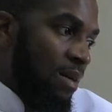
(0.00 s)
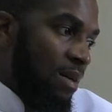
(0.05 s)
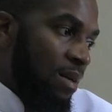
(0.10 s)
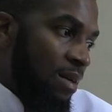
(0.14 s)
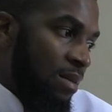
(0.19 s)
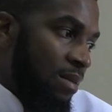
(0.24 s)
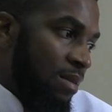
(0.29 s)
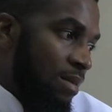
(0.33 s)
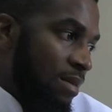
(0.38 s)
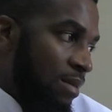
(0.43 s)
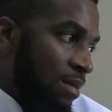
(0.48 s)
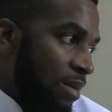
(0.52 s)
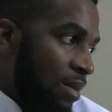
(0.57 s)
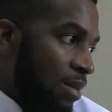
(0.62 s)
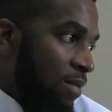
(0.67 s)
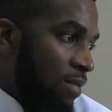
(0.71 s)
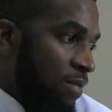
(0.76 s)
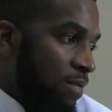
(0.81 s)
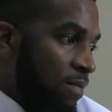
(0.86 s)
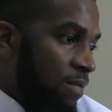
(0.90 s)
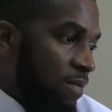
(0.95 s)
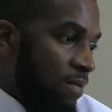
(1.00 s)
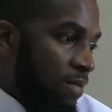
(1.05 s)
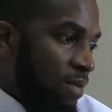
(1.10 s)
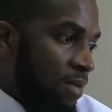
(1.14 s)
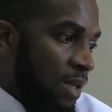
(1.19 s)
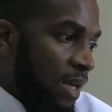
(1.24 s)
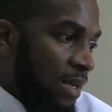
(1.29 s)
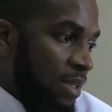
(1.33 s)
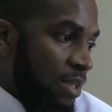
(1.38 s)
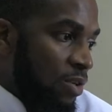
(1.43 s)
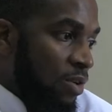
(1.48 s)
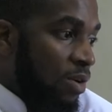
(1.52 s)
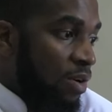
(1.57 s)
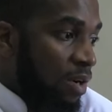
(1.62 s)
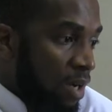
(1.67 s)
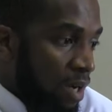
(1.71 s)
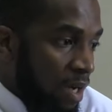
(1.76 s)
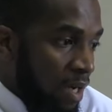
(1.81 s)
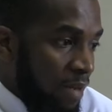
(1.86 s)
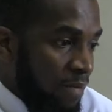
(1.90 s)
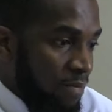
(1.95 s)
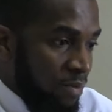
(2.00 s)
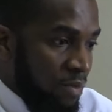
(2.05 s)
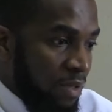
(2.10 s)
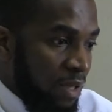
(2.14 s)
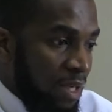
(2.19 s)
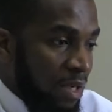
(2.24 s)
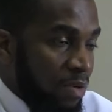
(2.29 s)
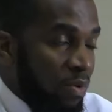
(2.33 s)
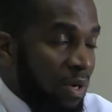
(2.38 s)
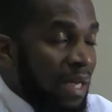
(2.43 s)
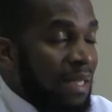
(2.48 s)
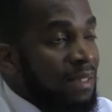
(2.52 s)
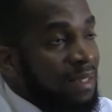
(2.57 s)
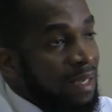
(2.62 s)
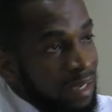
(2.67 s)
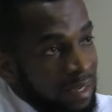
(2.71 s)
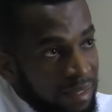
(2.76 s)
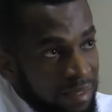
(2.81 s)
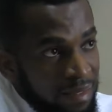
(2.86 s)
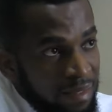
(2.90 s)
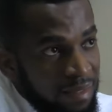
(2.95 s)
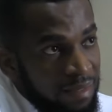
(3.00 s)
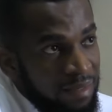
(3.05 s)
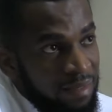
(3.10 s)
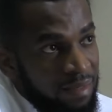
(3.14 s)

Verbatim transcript: and if there's a conclave today will attend.